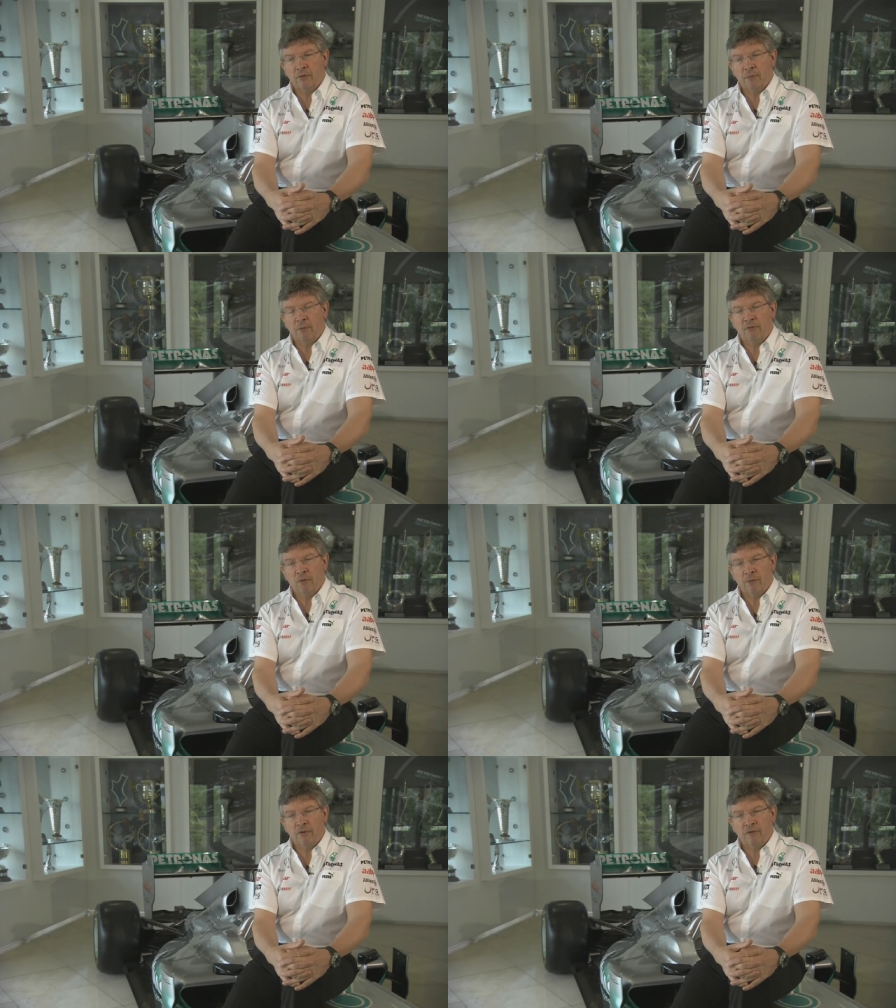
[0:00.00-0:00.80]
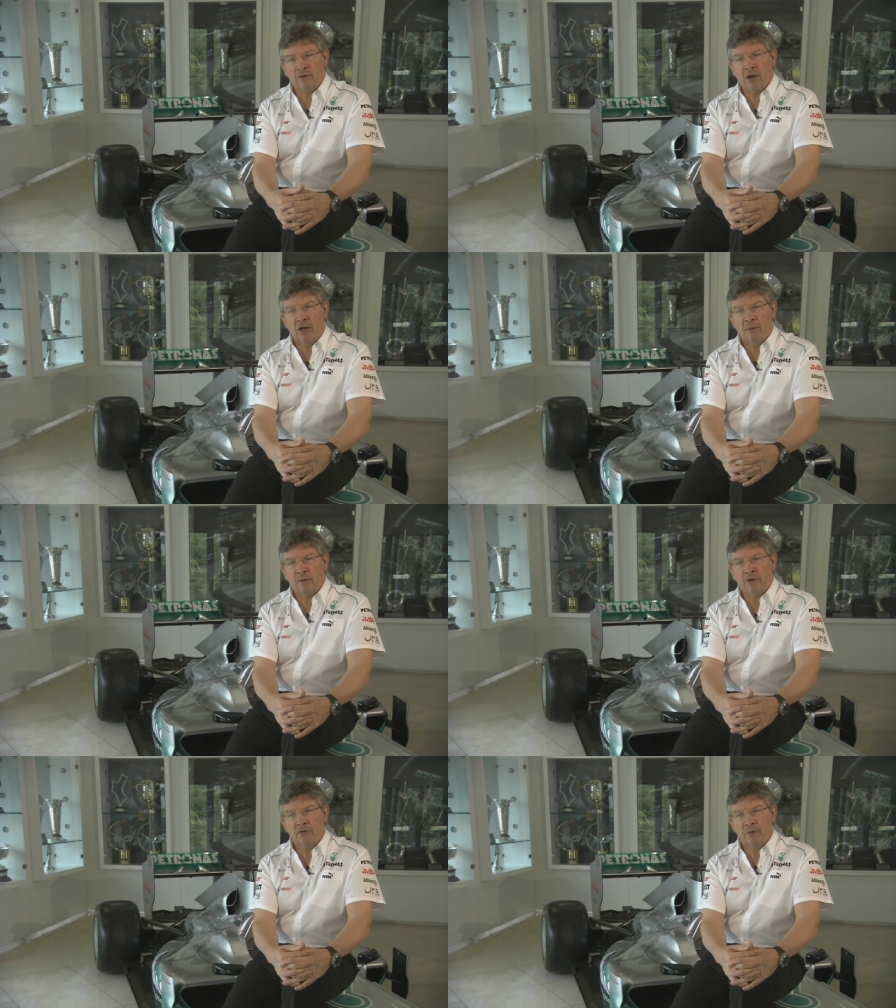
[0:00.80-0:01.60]
with the performance of the car
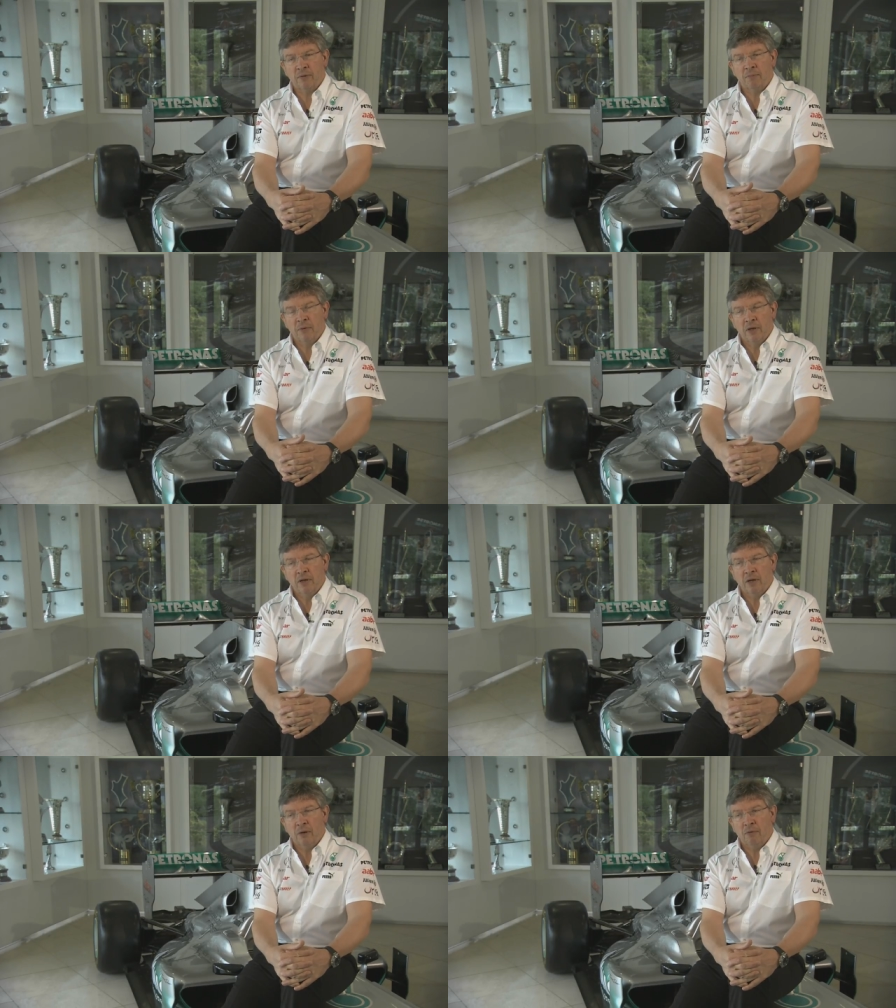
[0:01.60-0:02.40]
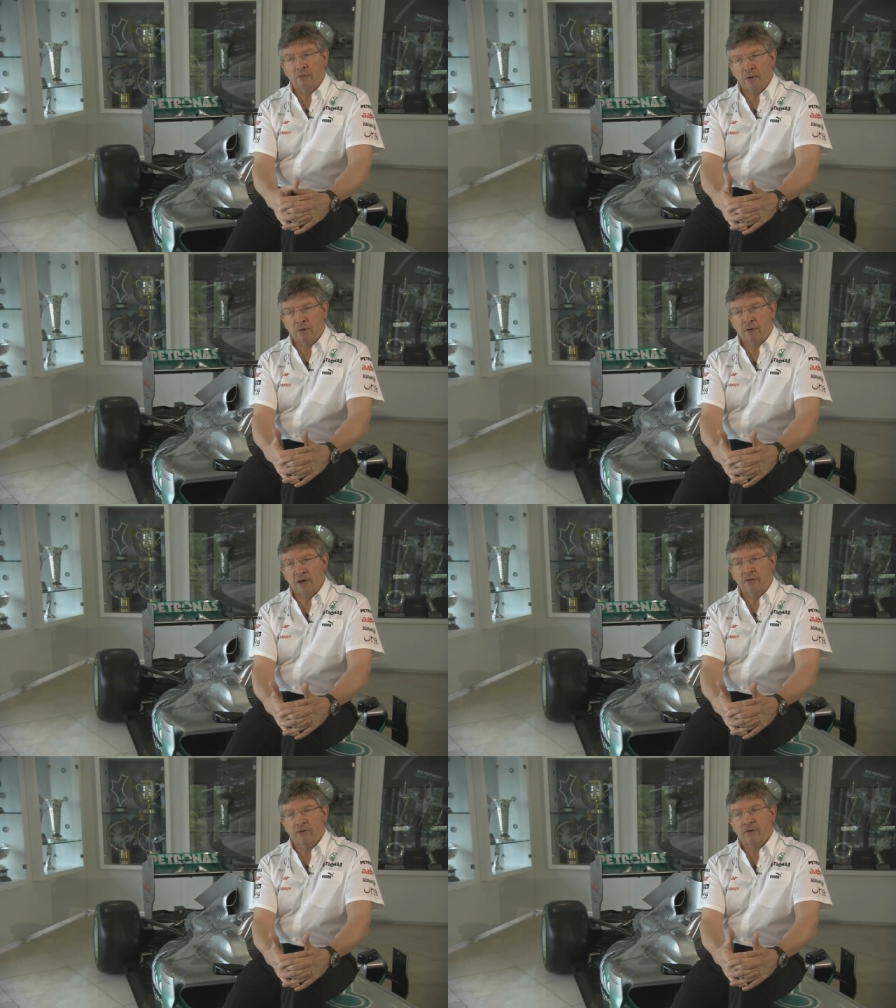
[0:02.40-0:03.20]
because uh, you know, we've won a
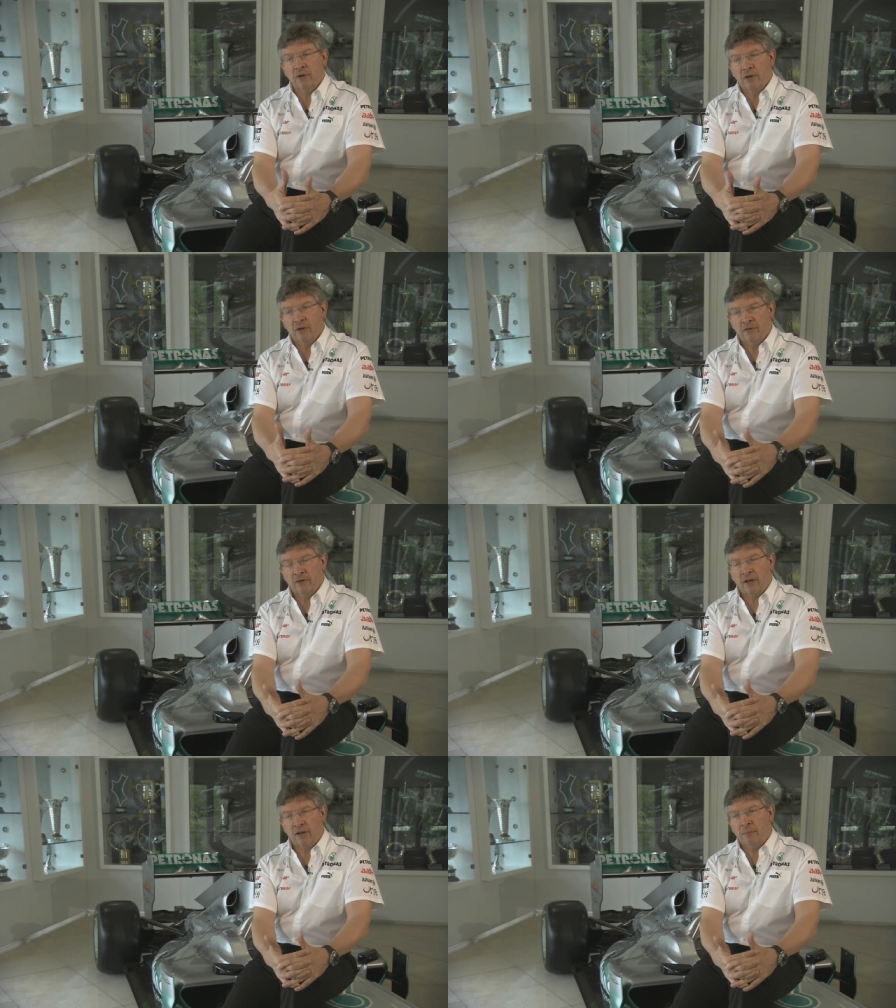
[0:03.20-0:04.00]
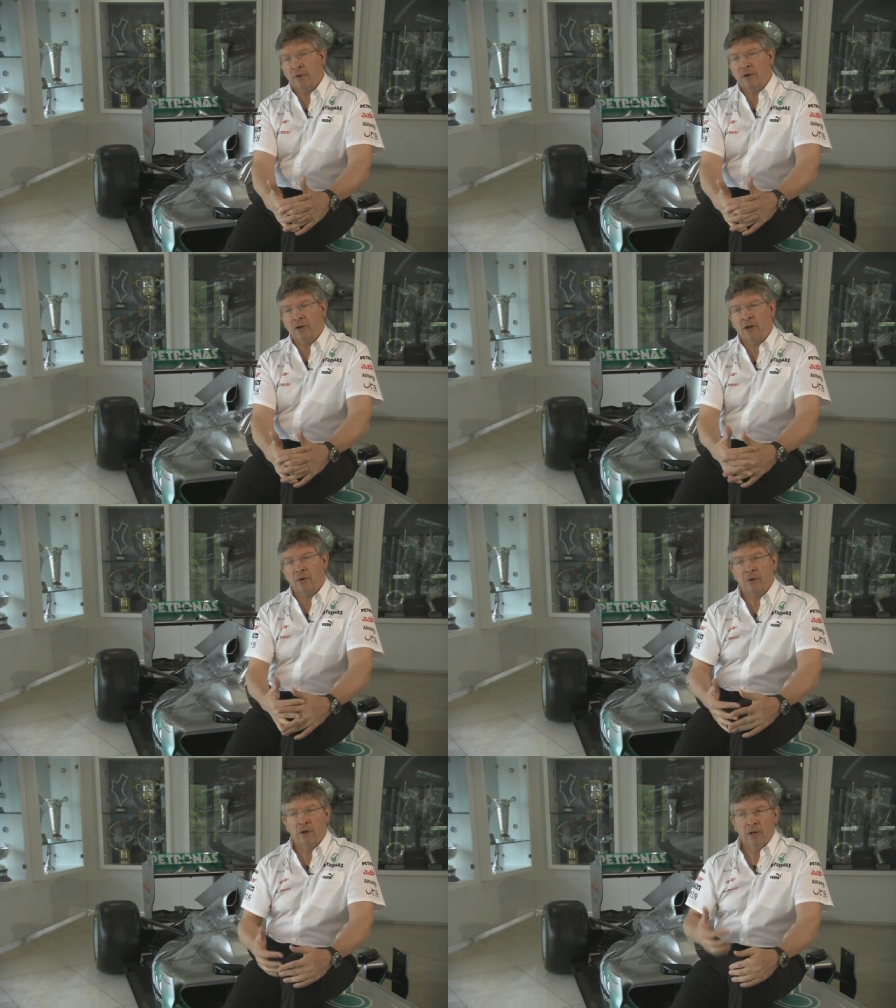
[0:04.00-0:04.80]
race second in Monaco.